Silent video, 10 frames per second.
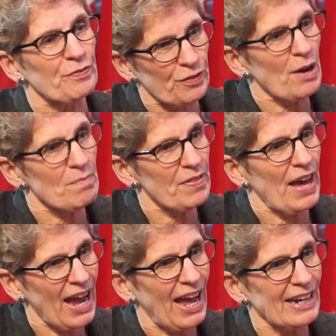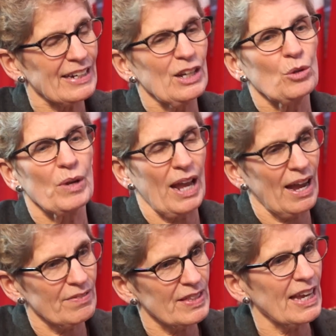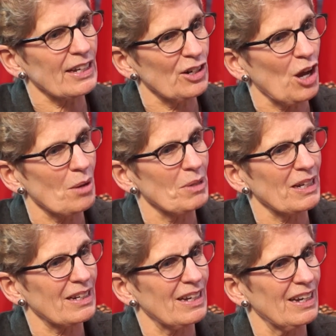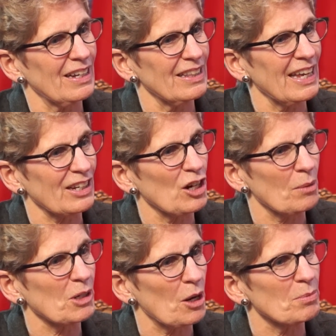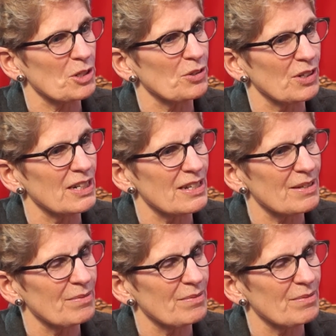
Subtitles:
from that, we have the economic opportunities.